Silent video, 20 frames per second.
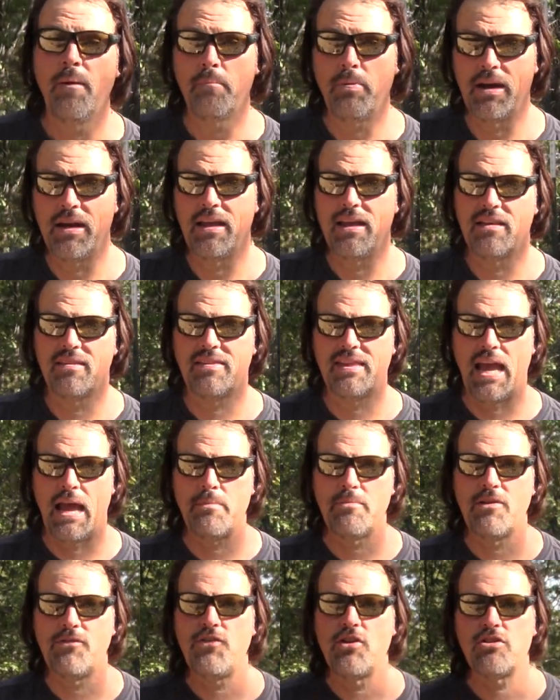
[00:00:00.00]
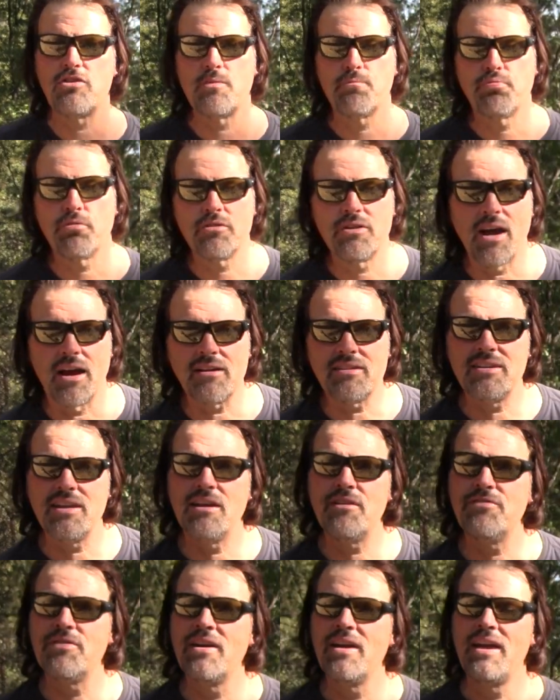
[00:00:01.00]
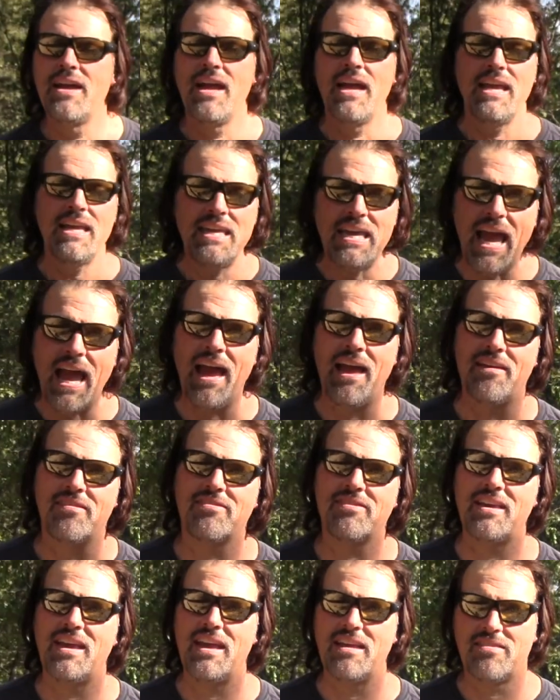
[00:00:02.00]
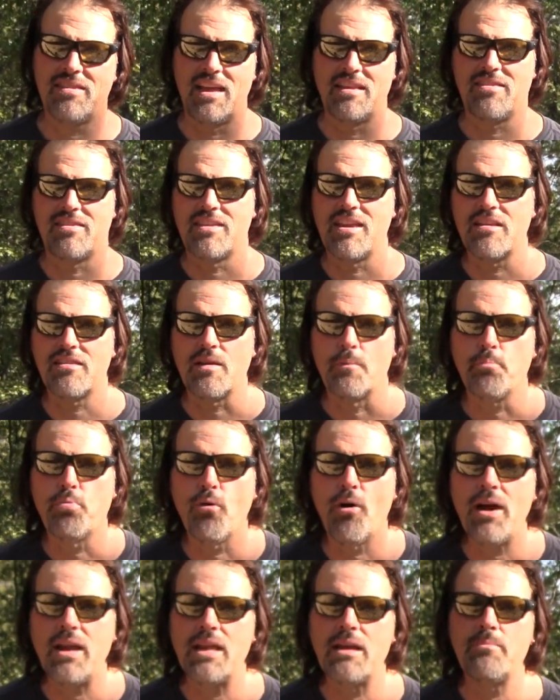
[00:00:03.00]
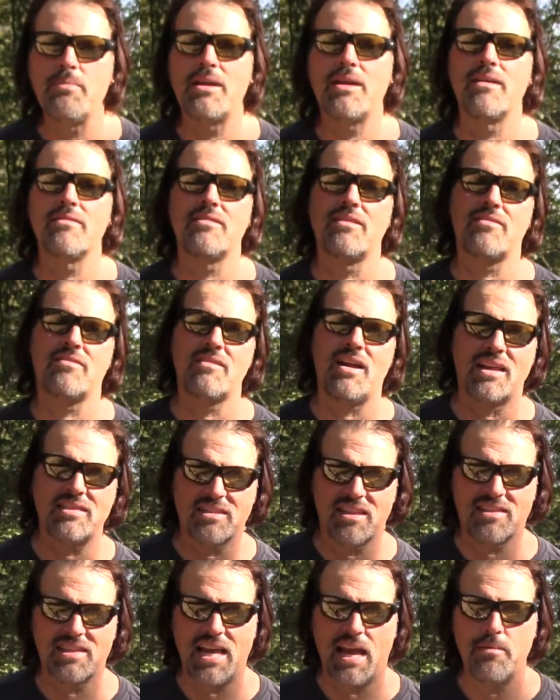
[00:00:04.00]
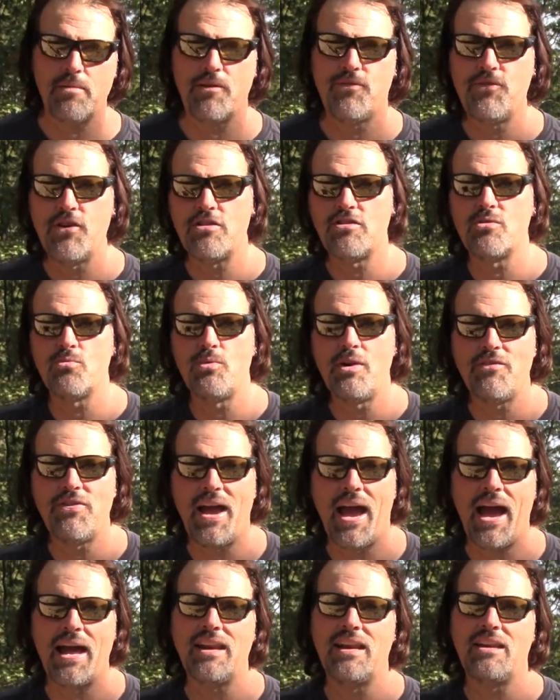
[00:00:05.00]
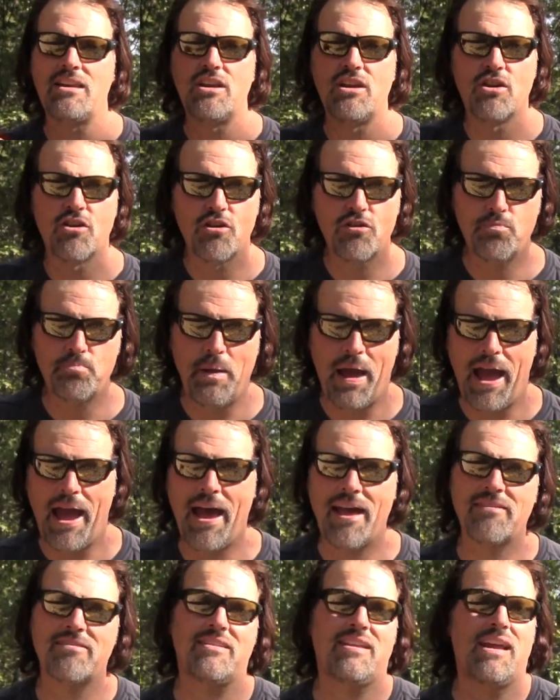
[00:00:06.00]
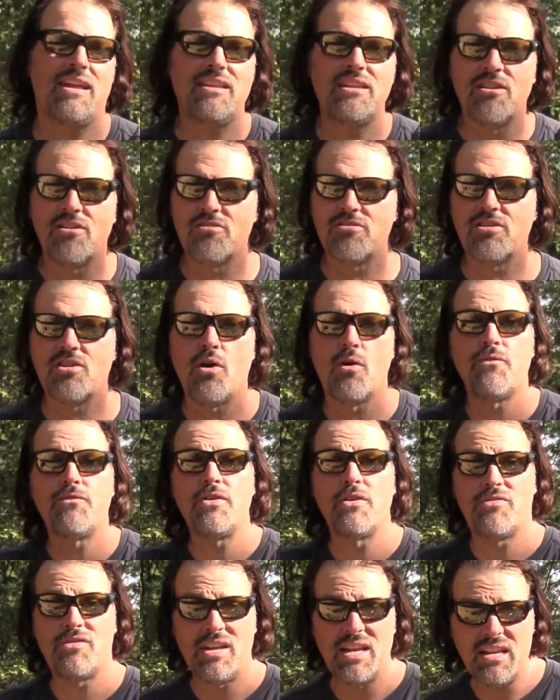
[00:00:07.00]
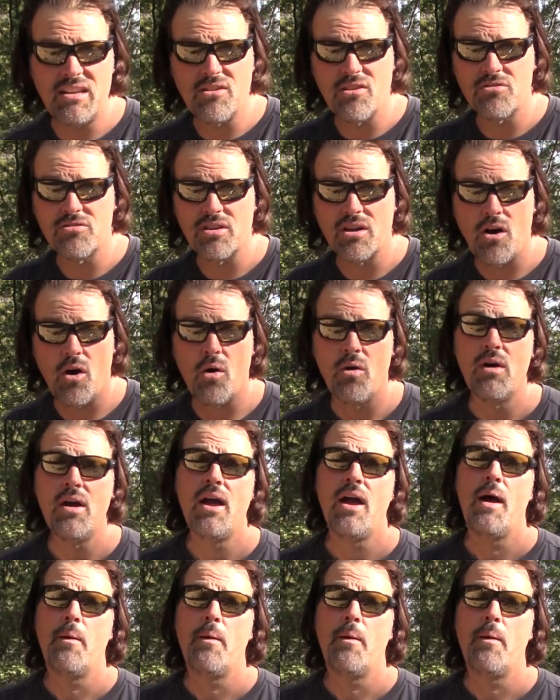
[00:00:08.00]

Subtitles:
But is salmon fishing productive? Yes, it's disappointing because it's not the salmon fishing we've had in years past, 10 years ago, 15 years ago.